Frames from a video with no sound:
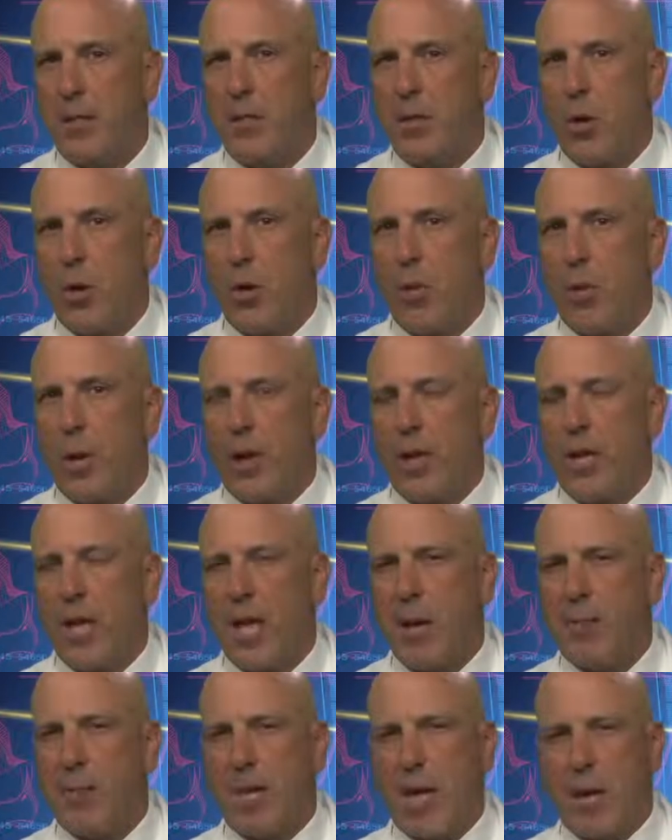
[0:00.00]
so when it
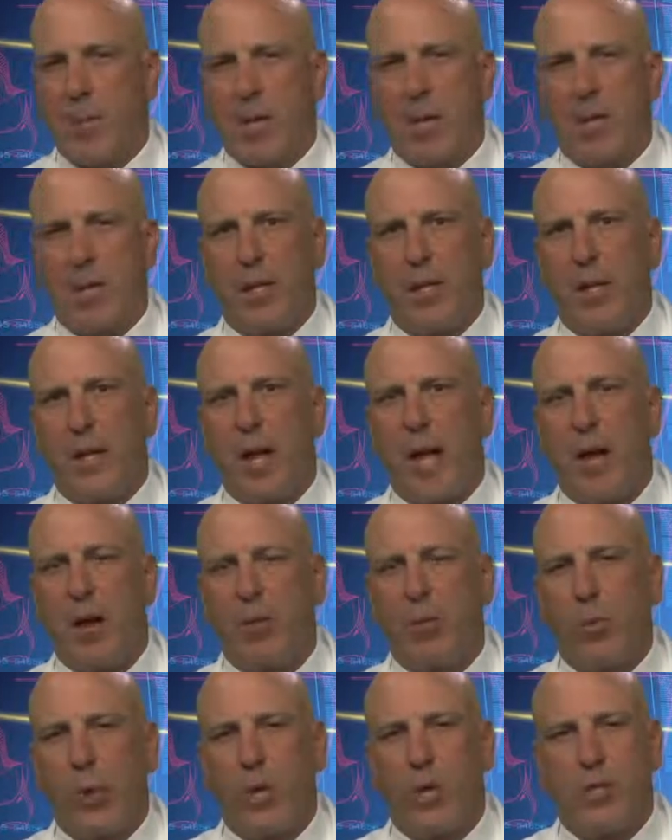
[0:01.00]
came time to clean it
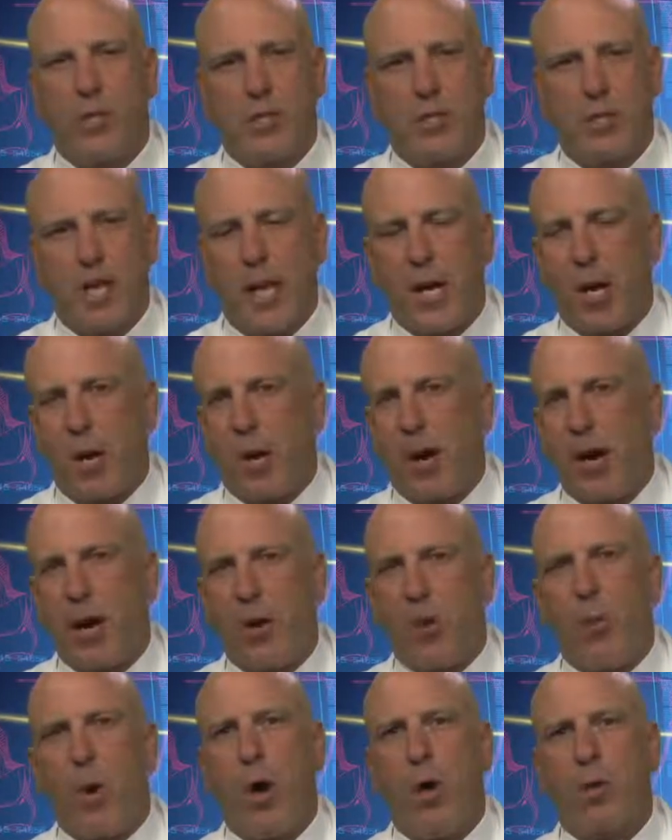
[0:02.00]
out, we could just take our
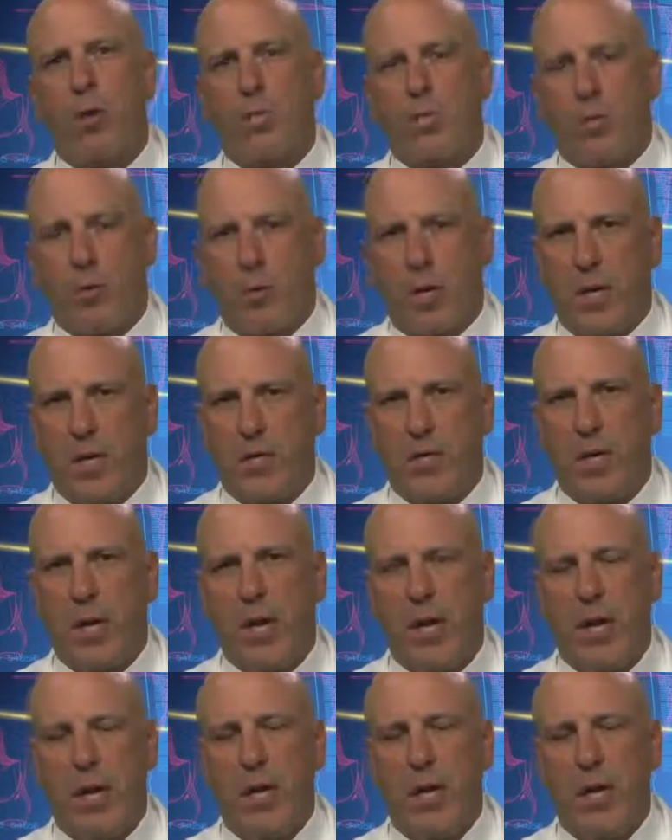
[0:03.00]
air water syringe